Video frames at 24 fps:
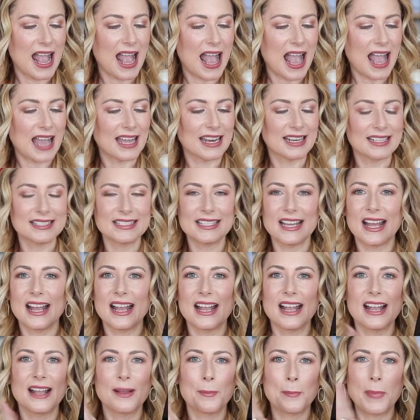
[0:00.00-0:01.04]
And
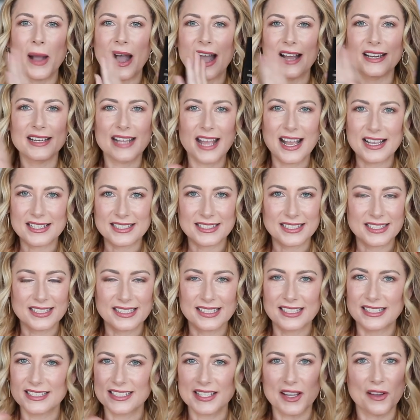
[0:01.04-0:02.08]

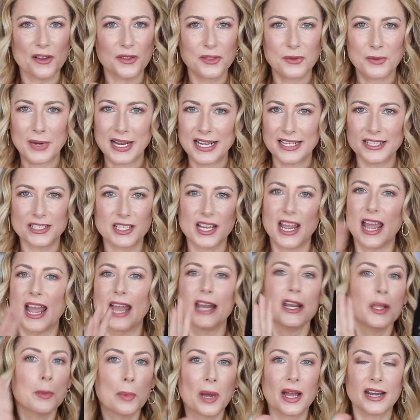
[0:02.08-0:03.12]
podcasting is all the rage.
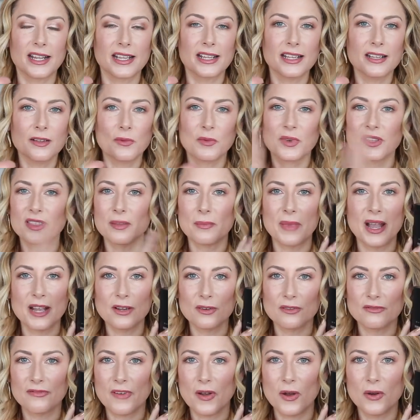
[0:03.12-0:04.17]
Anybody with a
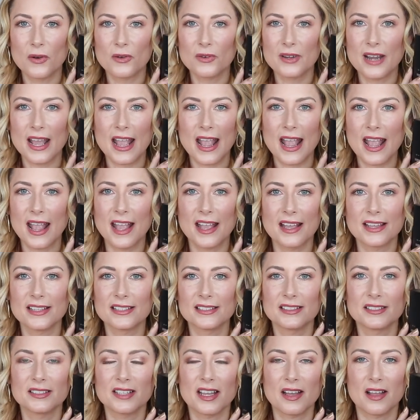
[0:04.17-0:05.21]
microphone
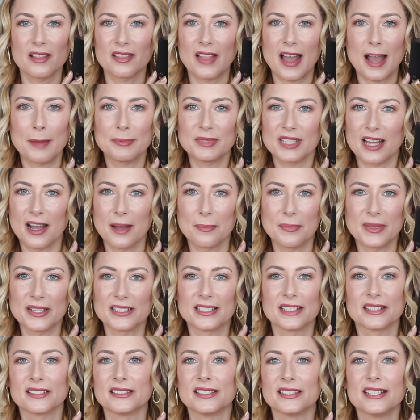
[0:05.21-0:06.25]
and a laptop
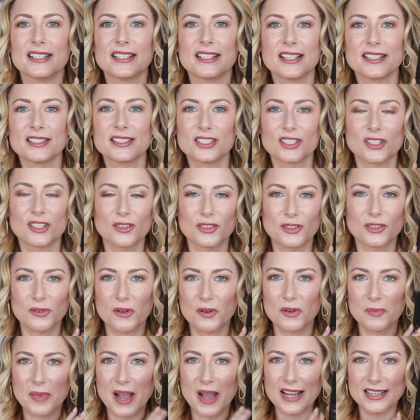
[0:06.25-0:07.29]
basically can start their
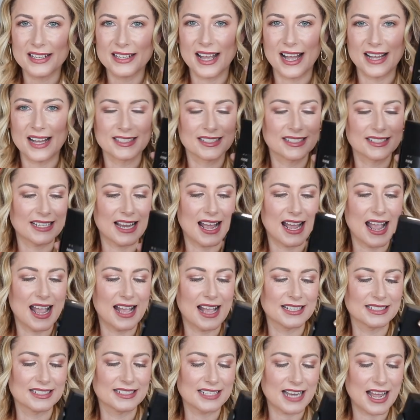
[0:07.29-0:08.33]
own podcast.
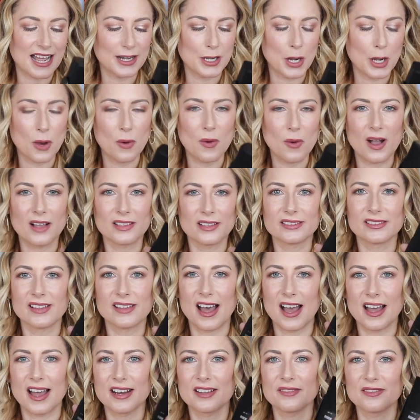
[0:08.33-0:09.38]
And I know a
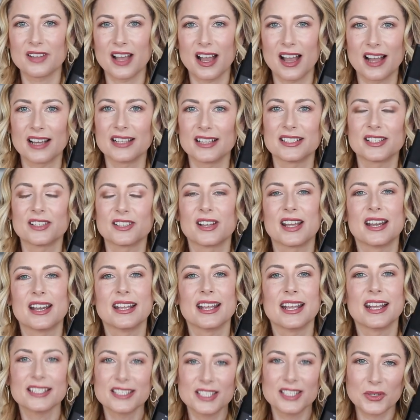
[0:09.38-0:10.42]
lot of guys are
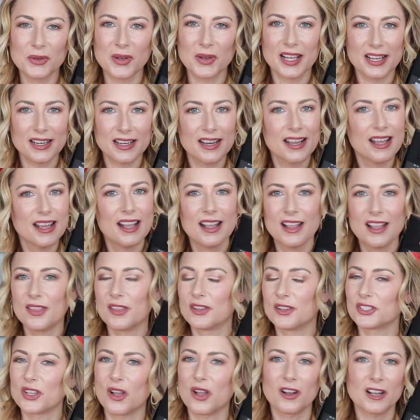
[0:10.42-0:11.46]
getting into it.
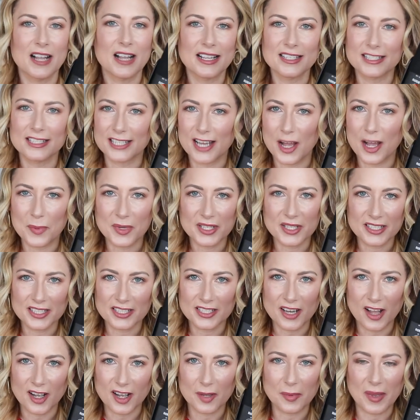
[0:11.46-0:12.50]
There's all kinds of topics to
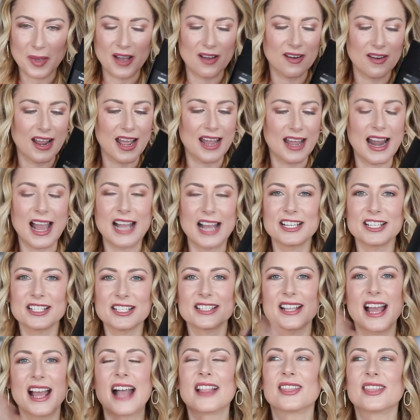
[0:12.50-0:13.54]
talk about. And I
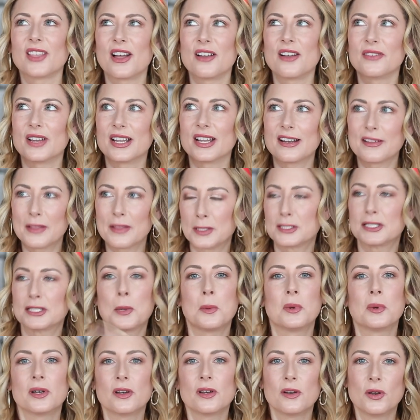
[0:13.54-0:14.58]
just, I love it. There's
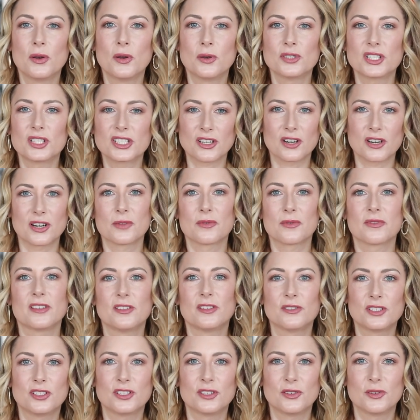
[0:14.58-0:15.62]
someone who started with
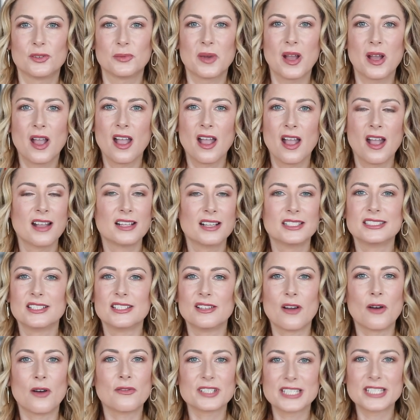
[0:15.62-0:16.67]
YouTube
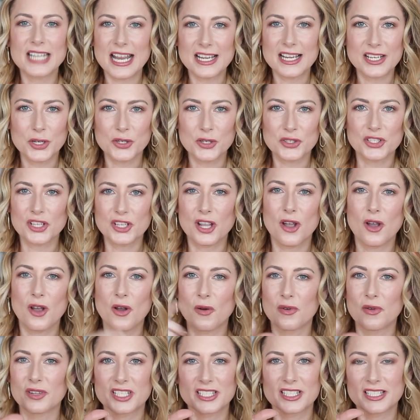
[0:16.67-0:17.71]
over 10 years
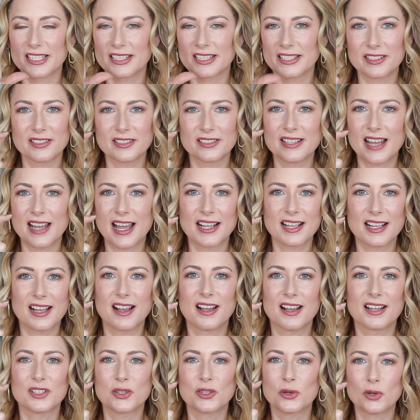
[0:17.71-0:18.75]
ago with just a little
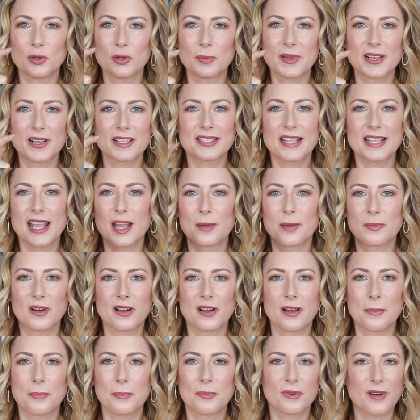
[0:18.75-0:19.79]
Nikon Coolpix
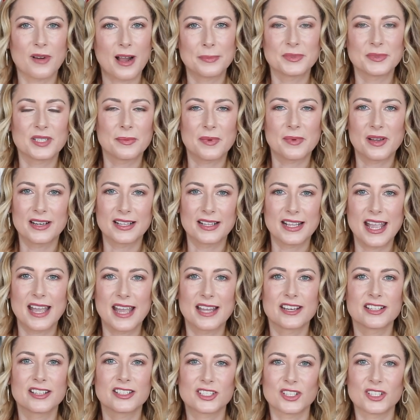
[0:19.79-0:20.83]
camera propped up on a
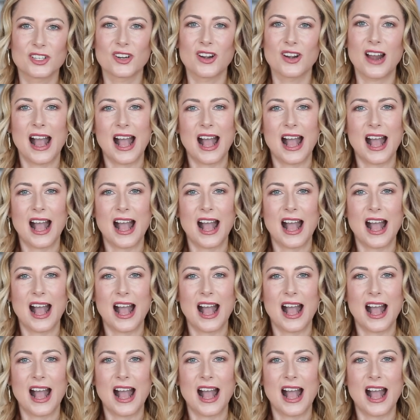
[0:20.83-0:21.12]
canister.